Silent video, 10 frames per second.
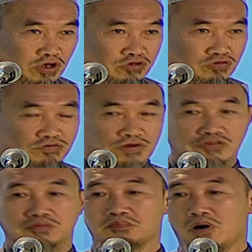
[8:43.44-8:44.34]
should
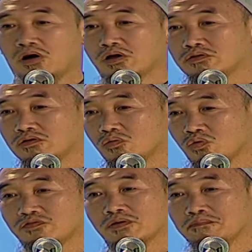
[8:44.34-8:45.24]
respond
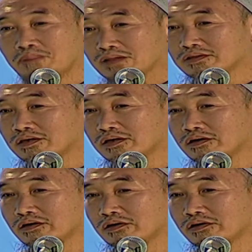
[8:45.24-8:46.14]
with a
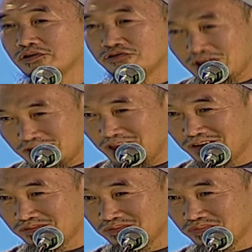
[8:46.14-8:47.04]
better greeting.
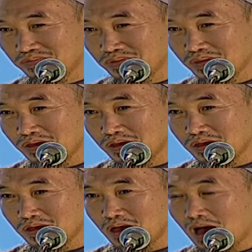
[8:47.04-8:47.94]

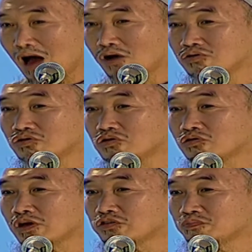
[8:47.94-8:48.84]
How do you
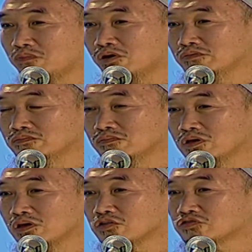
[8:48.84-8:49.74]
respond?
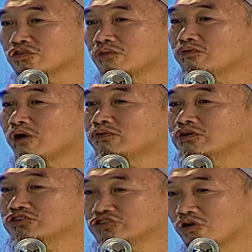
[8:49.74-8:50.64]
So the
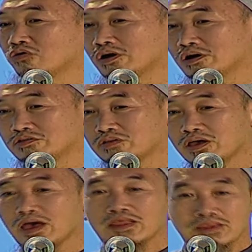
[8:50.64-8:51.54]
Prophet showed us
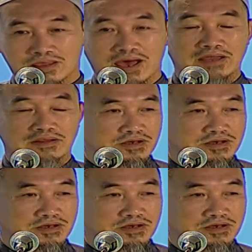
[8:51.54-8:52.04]
and guided